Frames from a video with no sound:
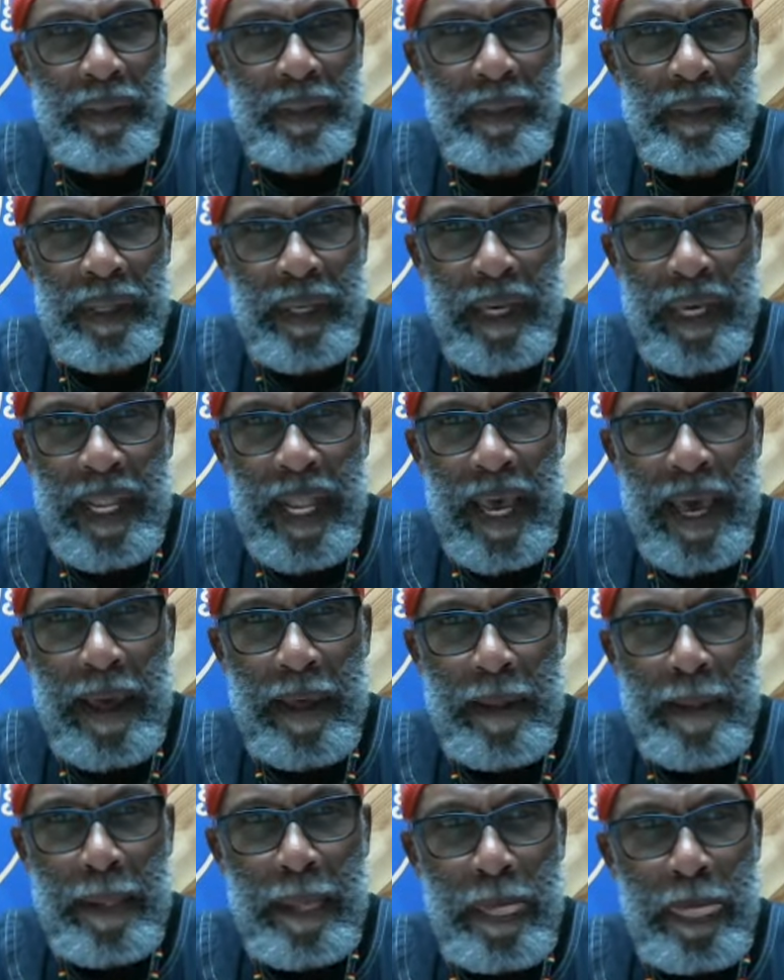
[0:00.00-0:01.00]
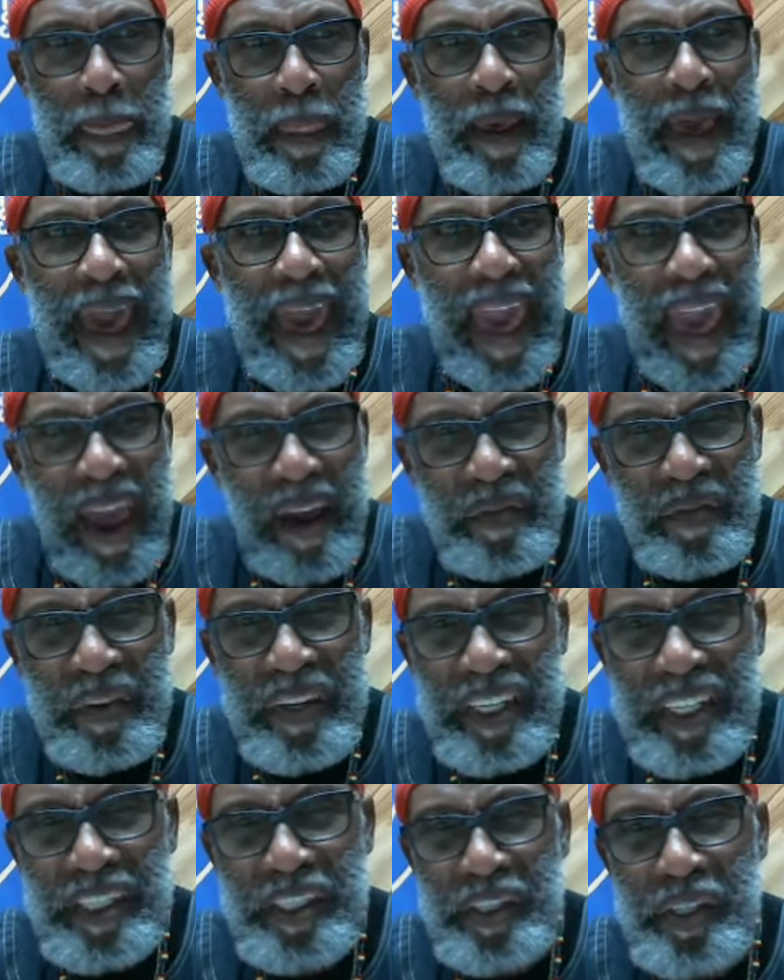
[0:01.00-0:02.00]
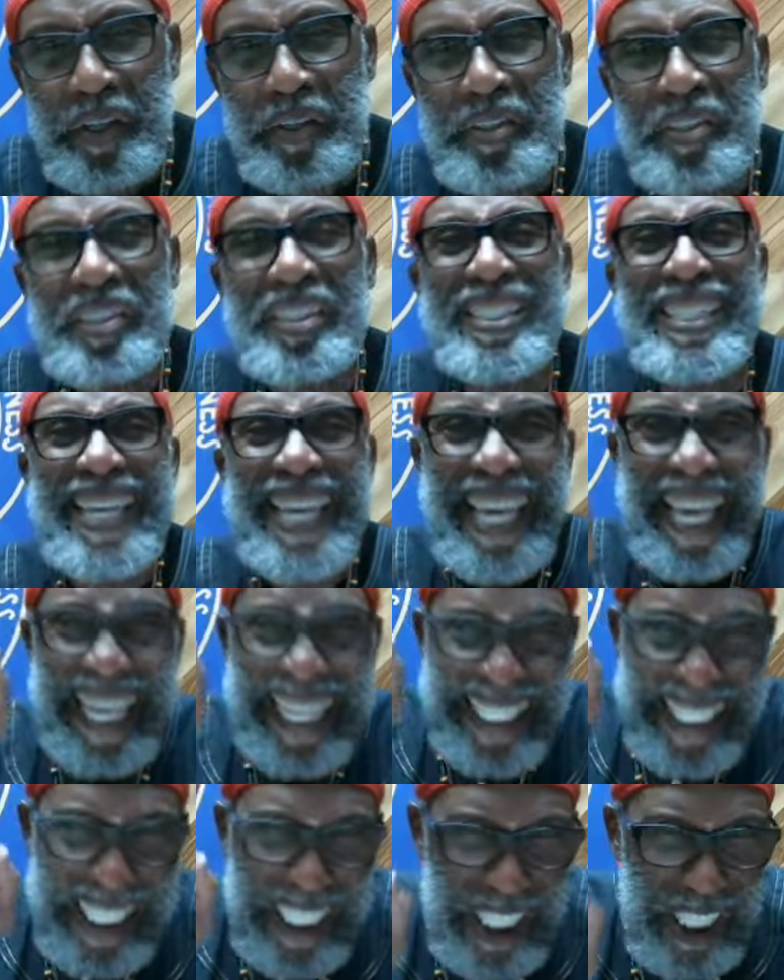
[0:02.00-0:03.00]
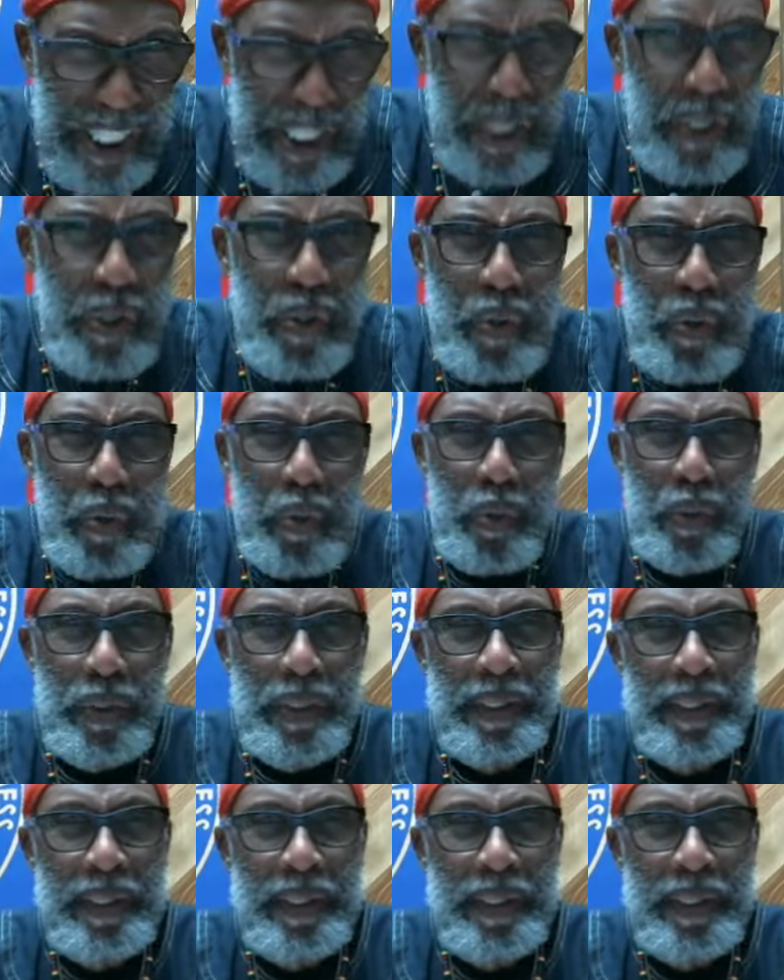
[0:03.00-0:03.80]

You hear that? African churches exclude